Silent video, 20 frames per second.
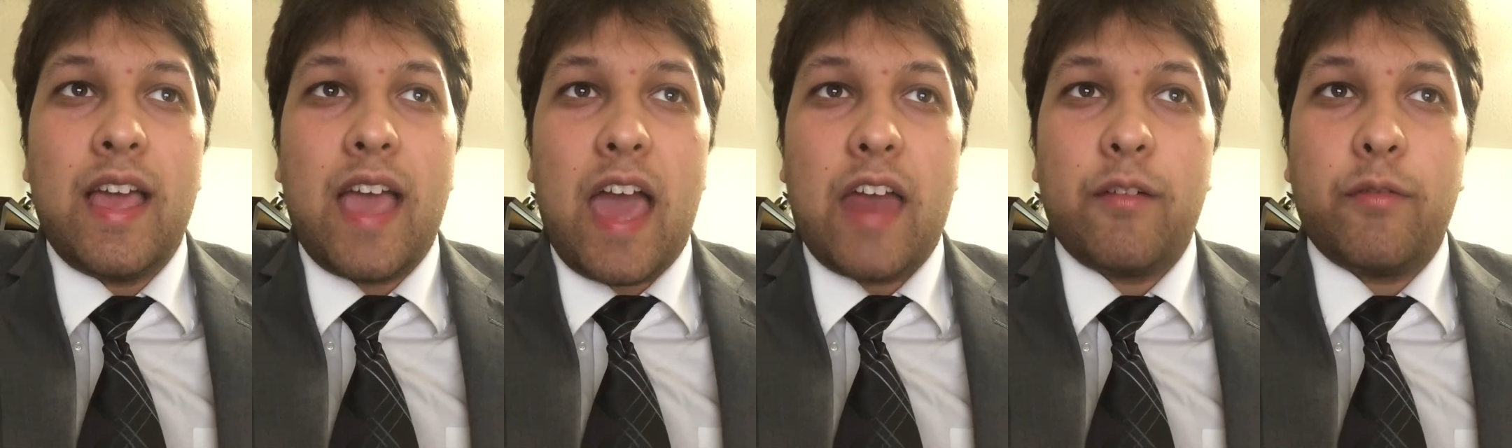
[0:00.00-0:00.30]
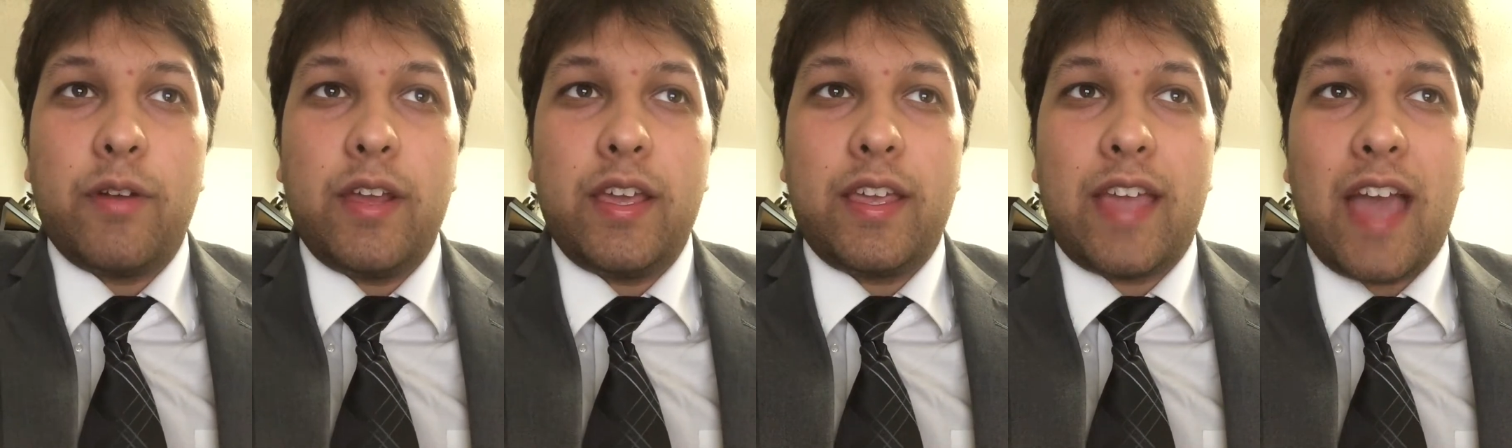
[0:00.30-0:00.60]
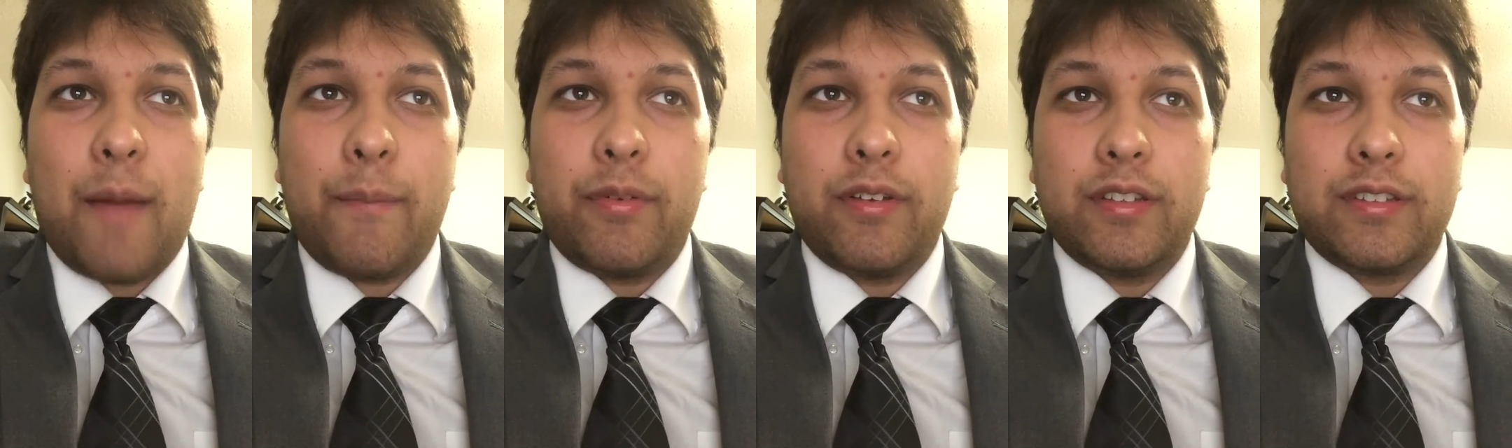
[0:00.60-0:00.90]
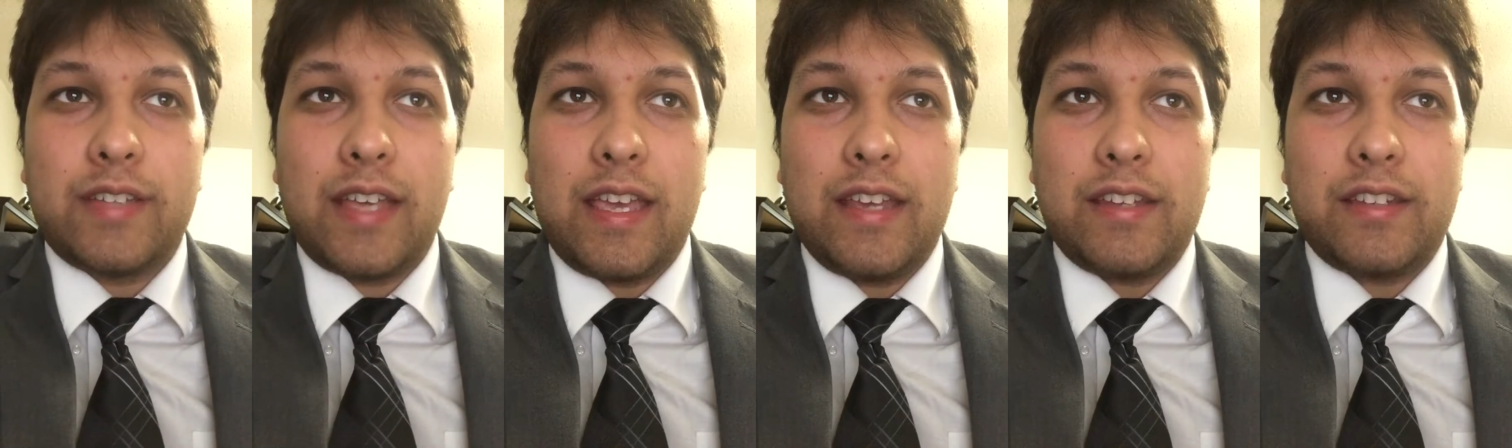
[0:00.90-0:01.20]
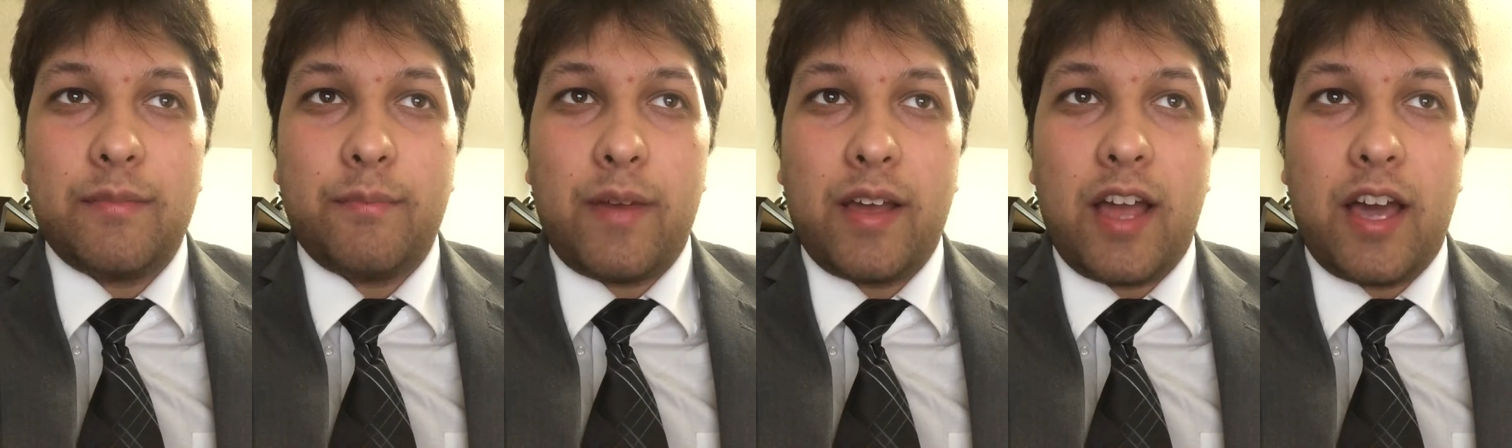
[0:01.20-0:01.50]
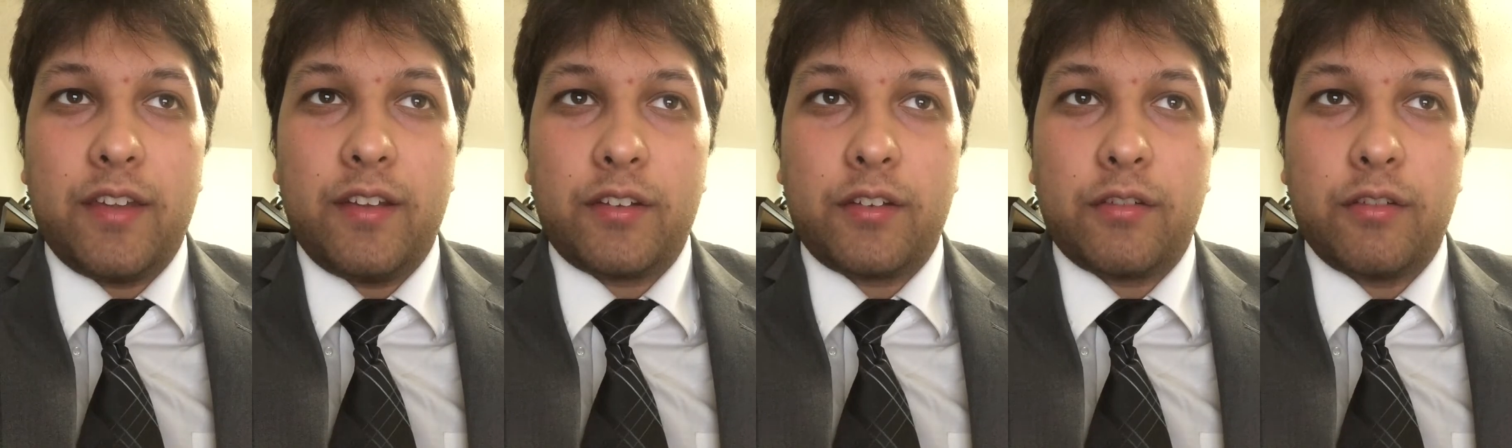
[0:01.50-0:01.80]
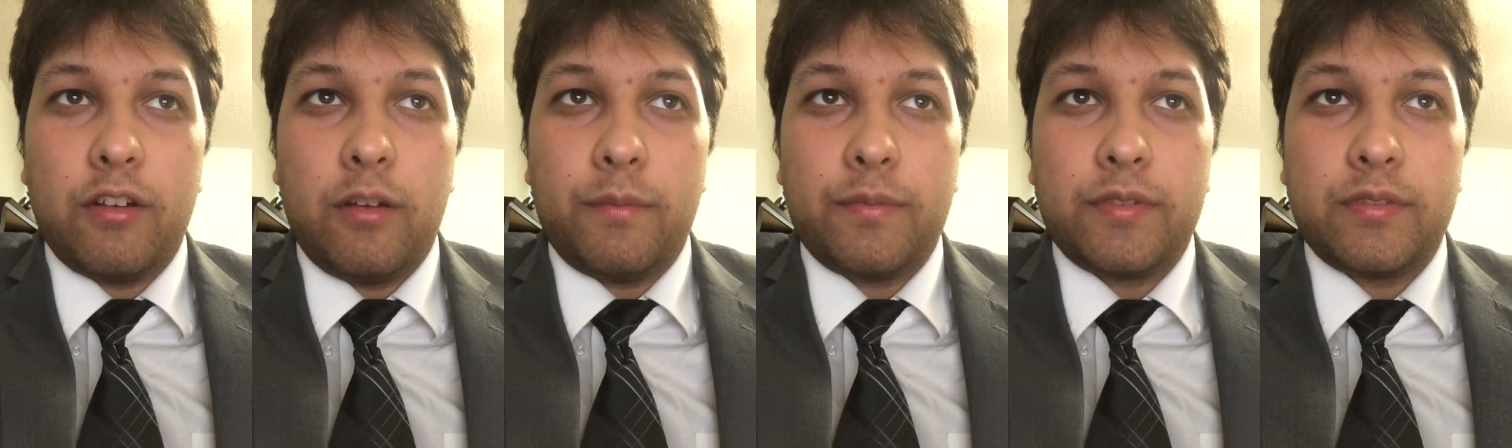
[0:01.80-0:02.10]
and recapitalization by other
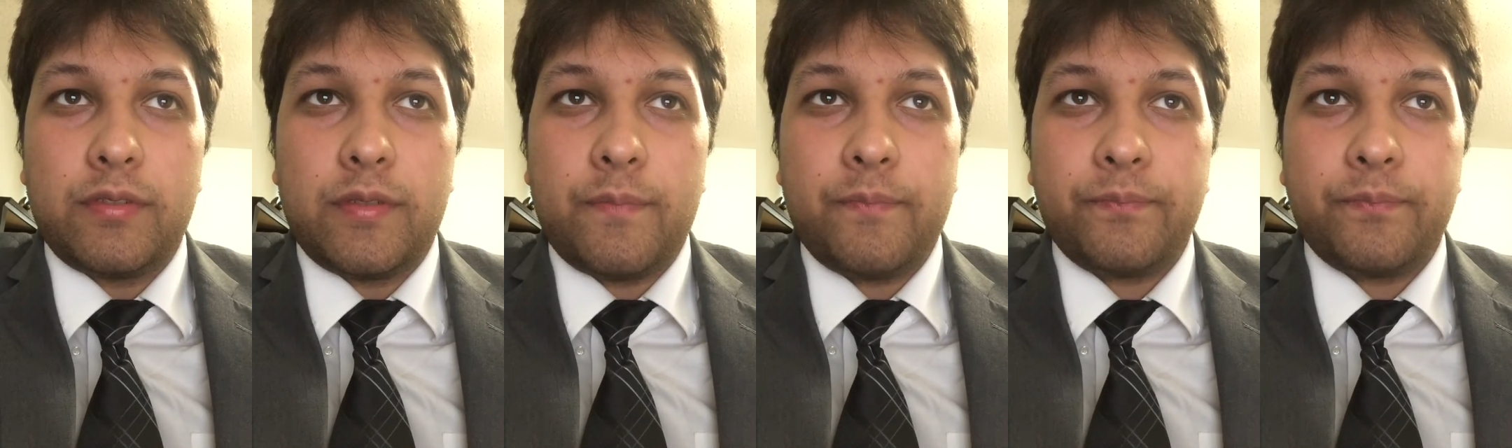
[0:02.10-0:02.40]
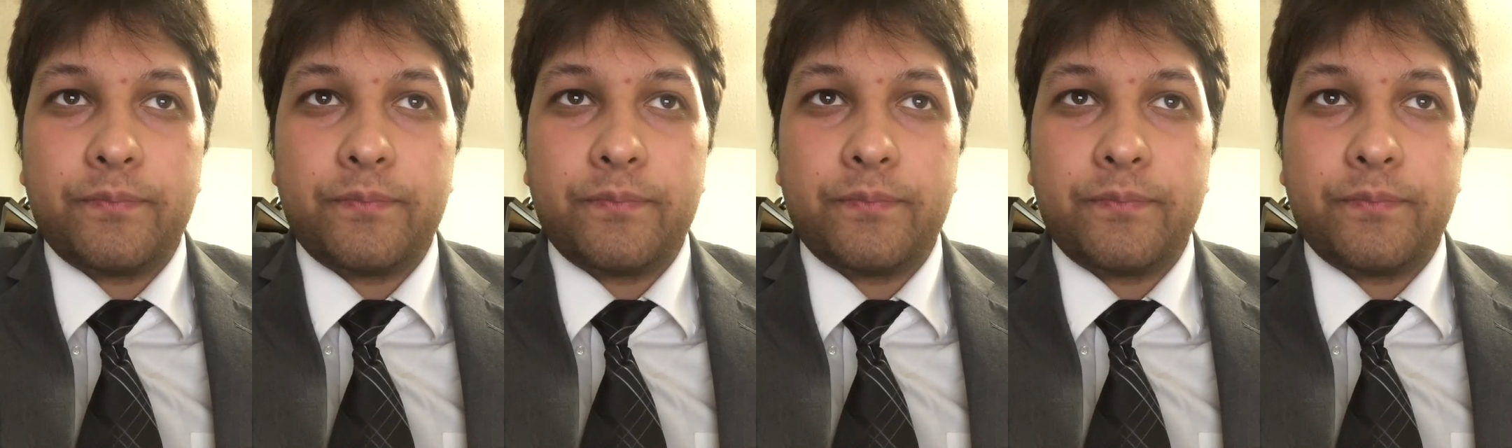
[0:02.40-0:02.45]
groups.